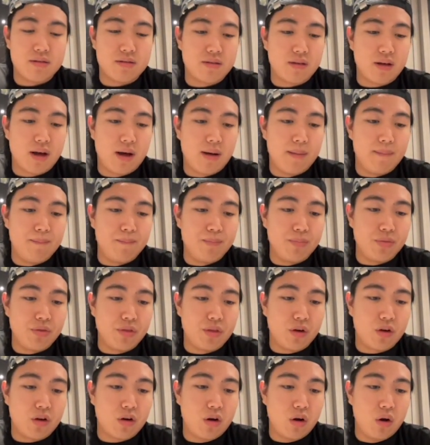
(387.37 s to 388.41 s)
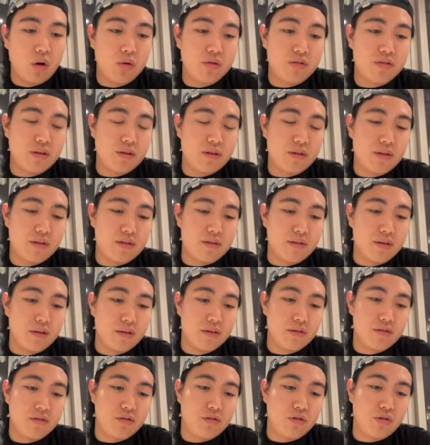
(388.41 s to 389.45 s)
the closer this
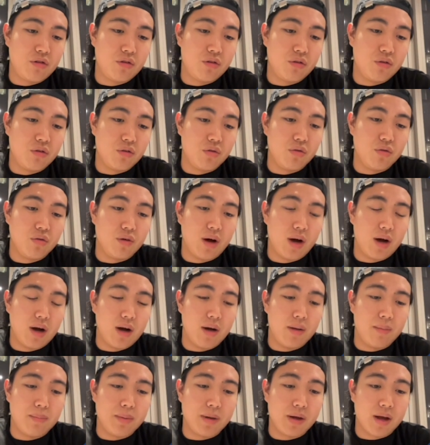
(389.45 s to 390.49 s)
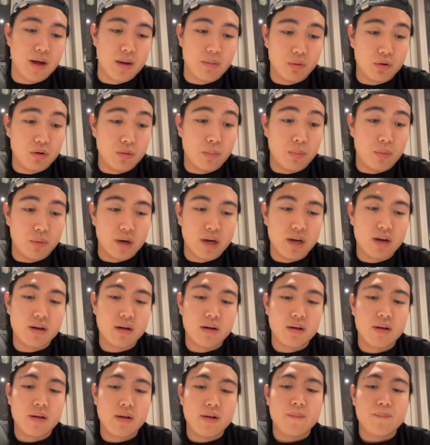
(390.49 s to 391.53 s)
is to being able to
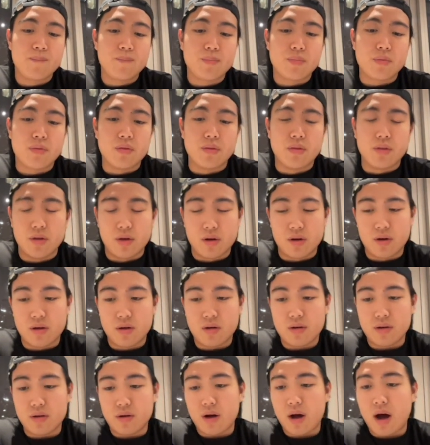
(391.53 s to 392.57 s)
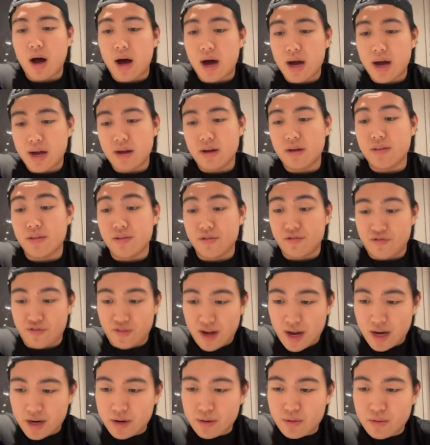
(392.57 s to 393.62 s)
breed, the higher the
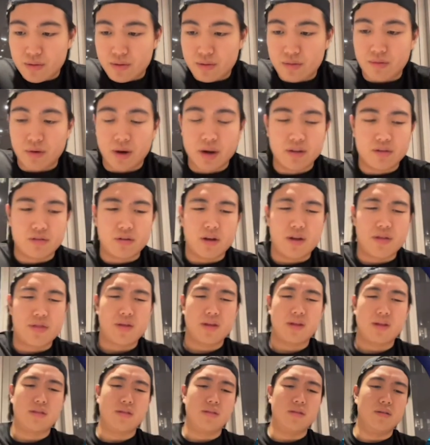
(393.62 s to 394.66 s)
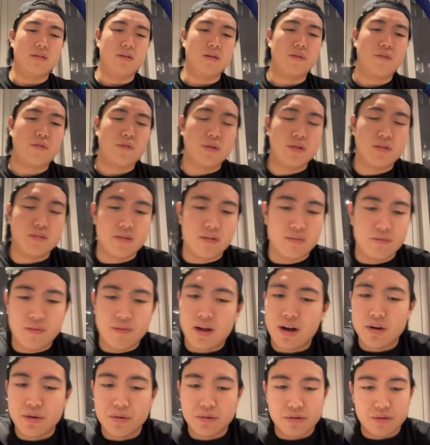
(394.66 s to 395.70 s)
value, right? So I think the difference in
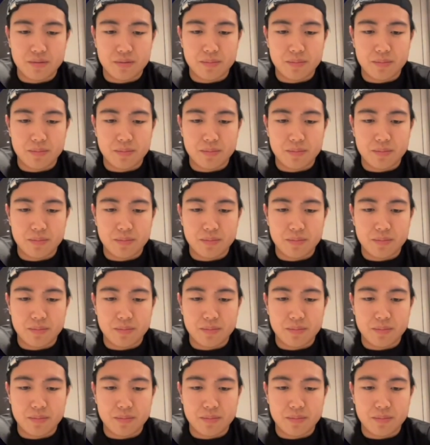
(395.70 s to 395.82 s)
value is